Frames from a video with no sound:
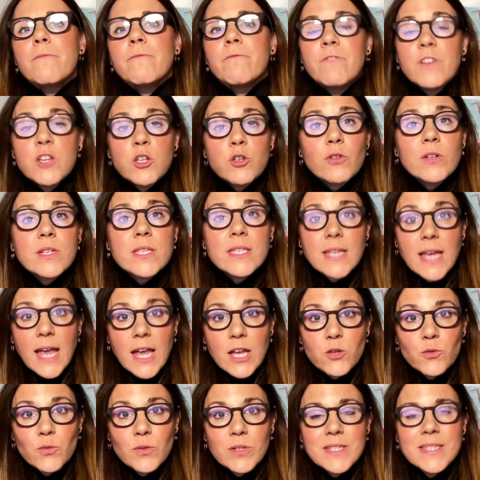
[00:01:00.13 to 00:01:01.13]
Visual
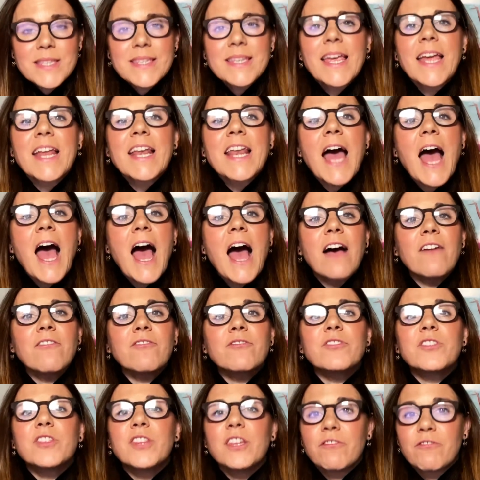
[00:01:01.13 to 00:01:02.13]
schedules can
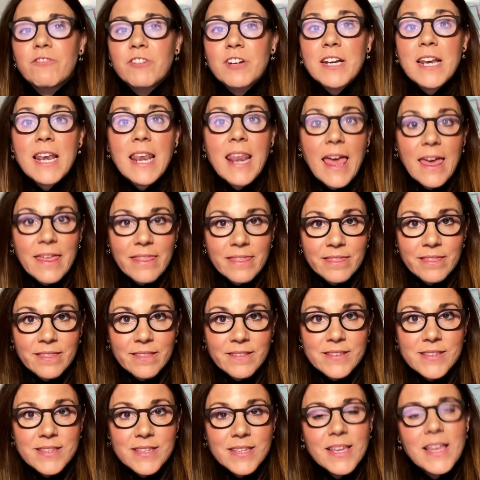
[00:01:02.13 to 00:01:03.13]
have different
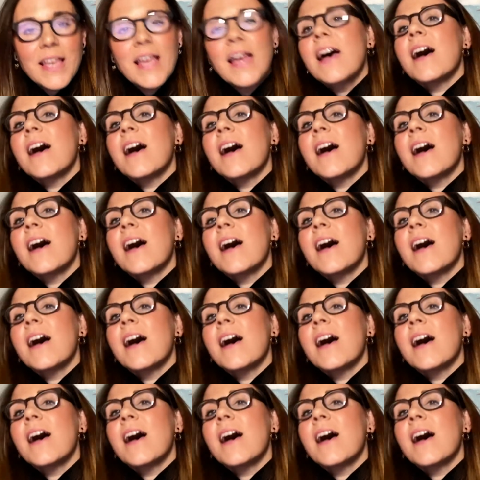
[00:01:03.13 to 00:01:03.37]
lengths.